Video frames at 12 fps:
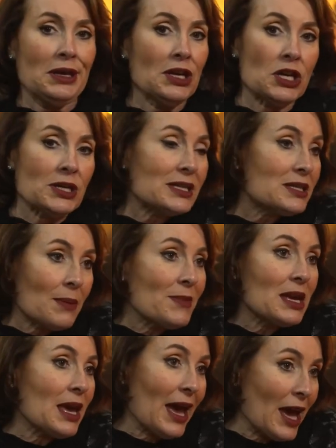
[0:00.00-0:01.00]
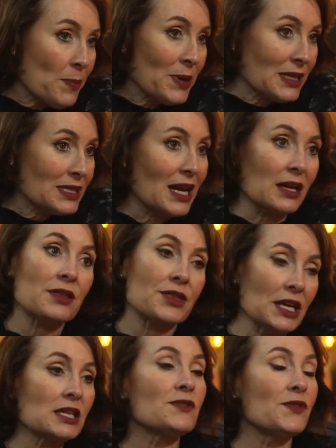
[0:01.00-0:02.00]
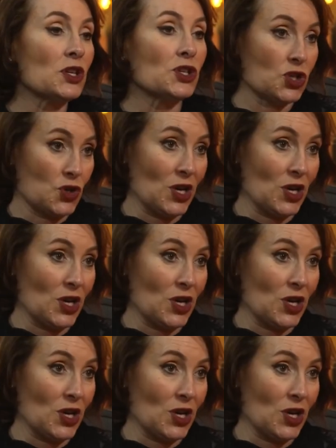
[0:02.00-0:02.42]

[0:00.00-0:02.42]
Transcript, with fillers: you know, something happens, like things feel